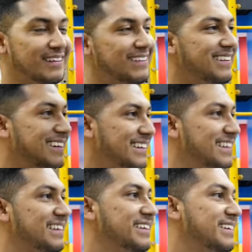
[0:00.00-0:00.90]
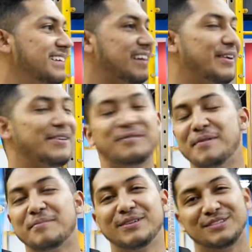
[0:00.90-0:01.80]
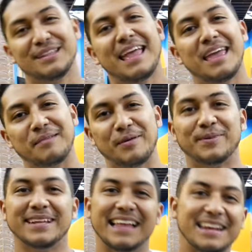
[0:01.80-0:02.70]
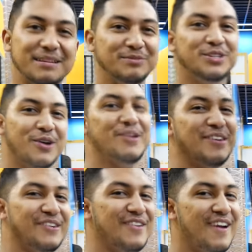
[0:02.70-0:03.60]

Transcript: I don't even remember his name. I'm gonna let him show you.